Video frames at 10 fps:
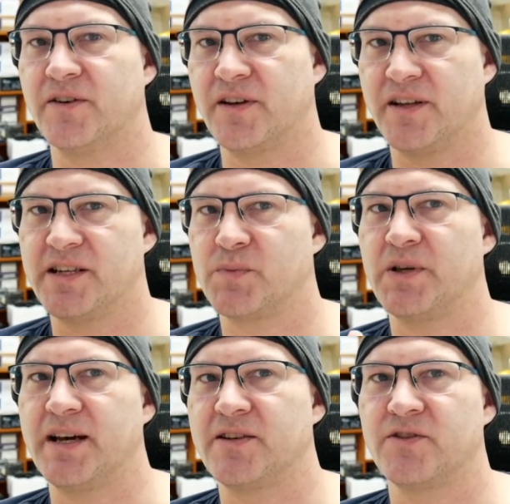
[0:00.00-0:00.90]
on an
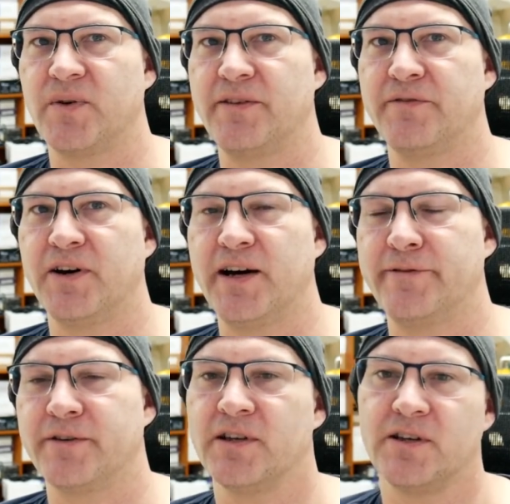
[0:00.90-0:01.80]

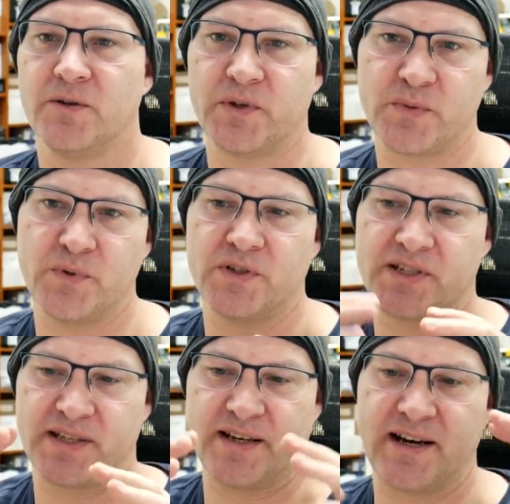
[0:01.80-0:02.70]
ESP8285, which
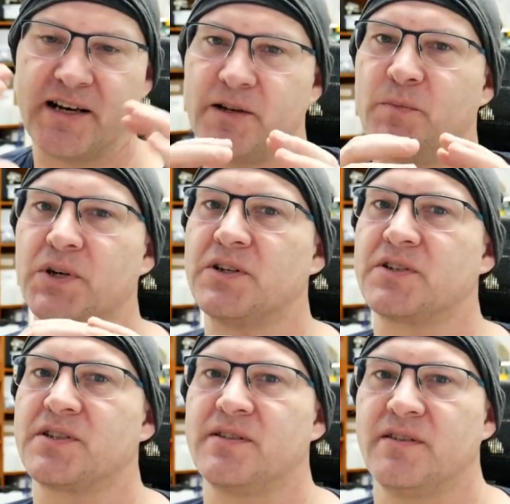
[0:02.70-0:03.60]
puts a hard
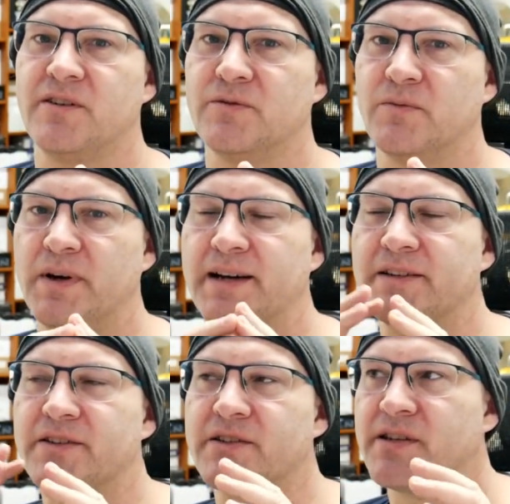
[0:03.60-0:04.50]
box
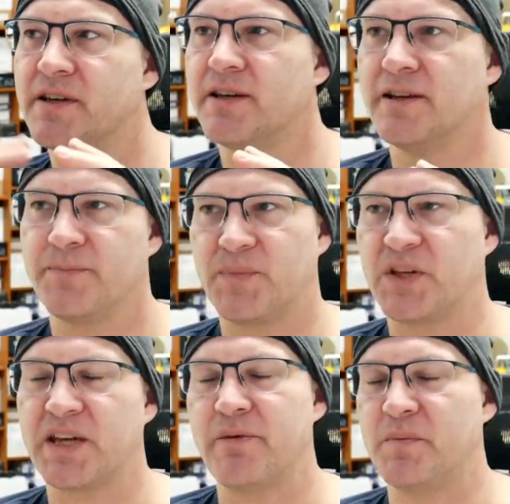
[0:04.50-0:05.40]
around the
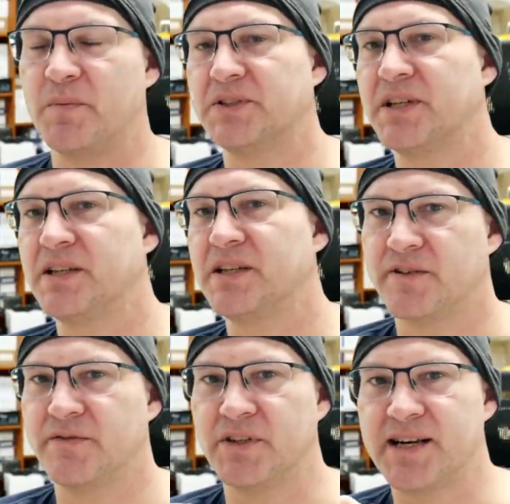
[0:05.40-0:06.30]
capabilities
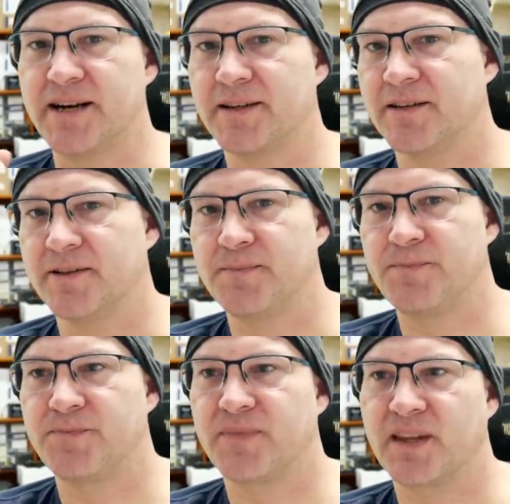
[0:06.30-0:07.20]
of your target
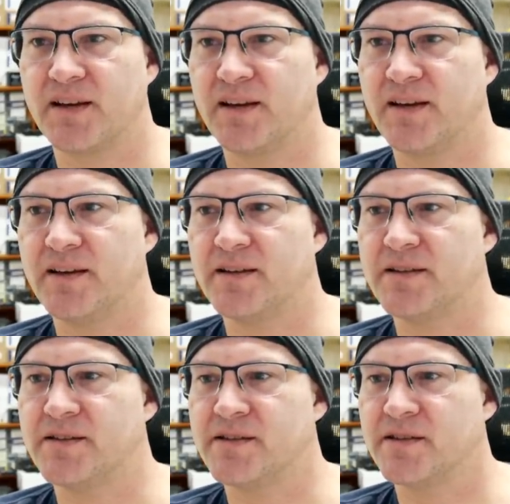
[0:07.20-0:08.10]

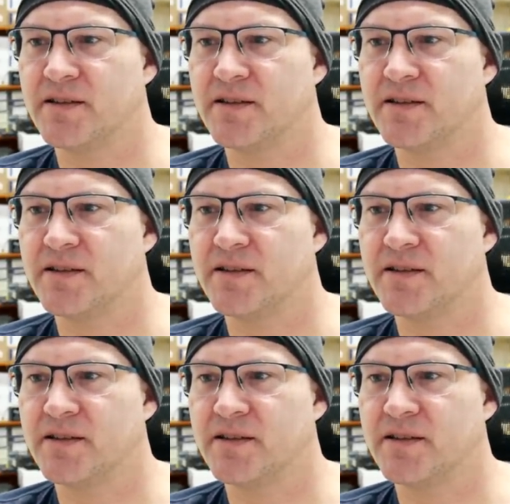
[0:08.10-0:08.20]
and